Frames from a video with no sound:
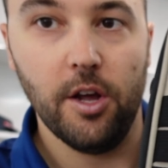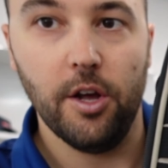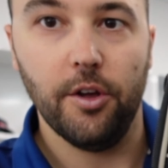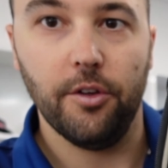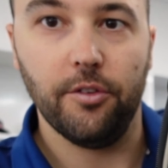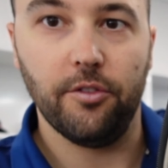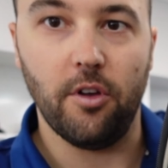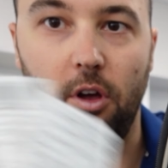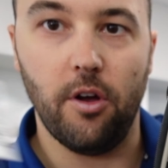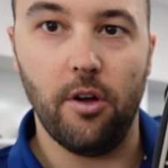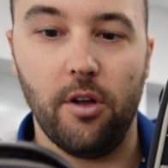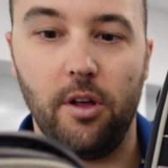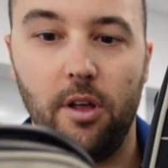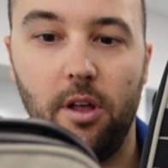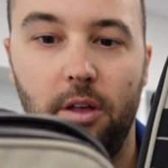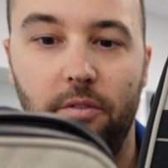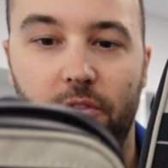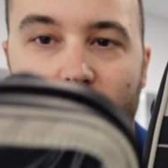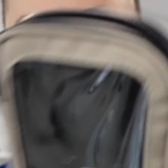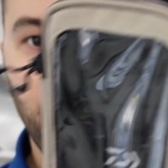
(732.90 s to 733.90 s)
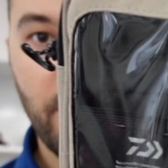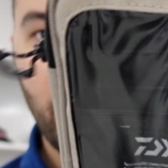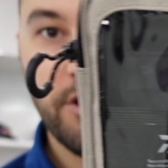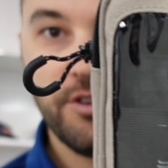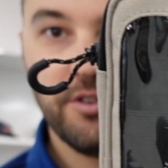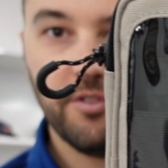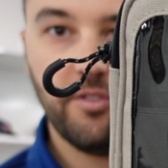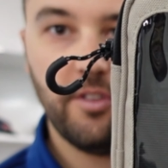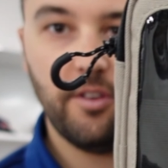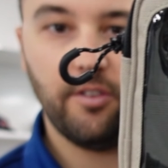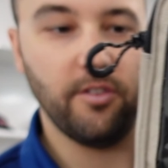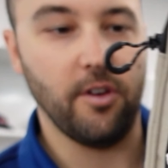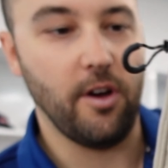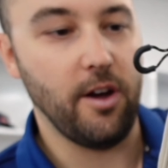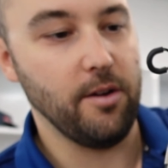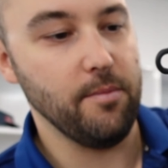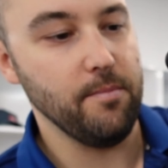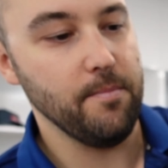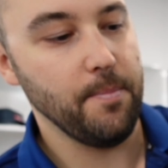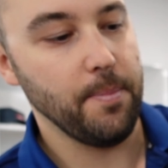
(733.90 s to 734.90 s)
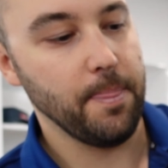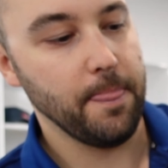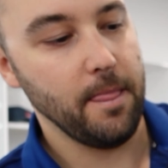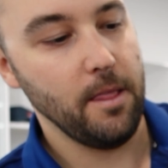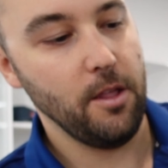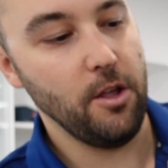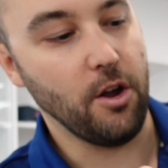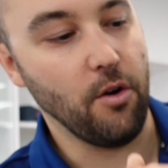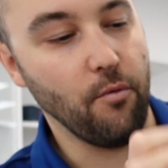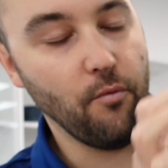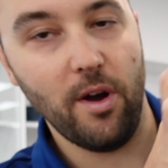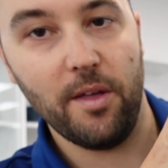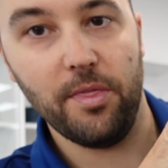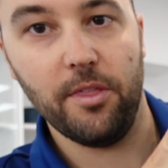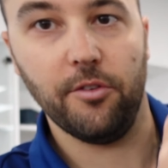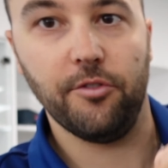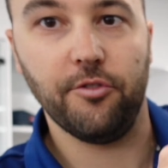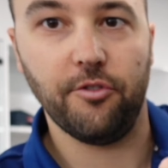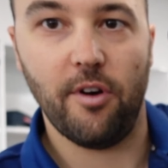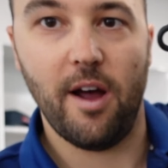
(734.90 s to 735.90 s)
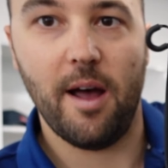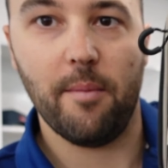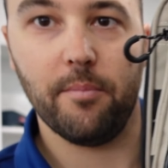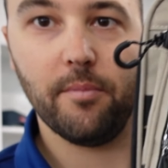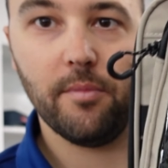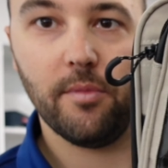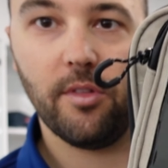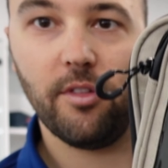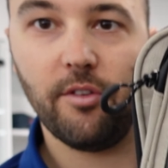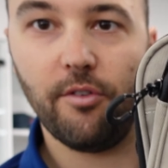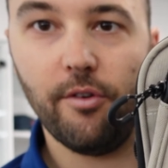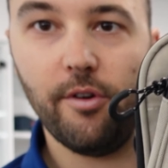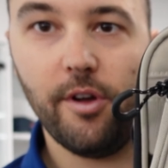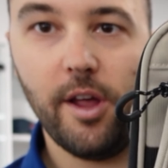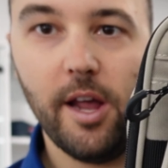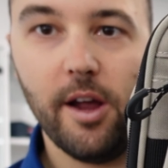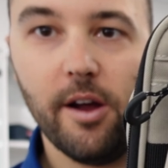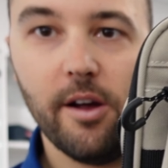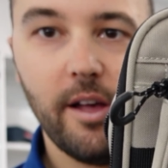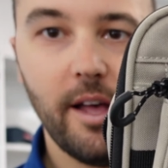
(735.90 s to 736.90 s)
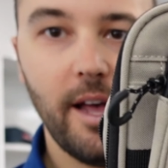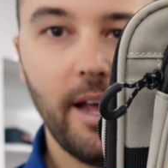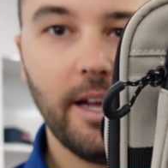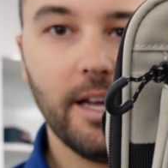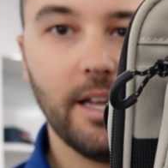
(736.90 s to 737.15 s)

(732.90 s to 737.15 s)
So if you purchase this item, you can run the strap through here and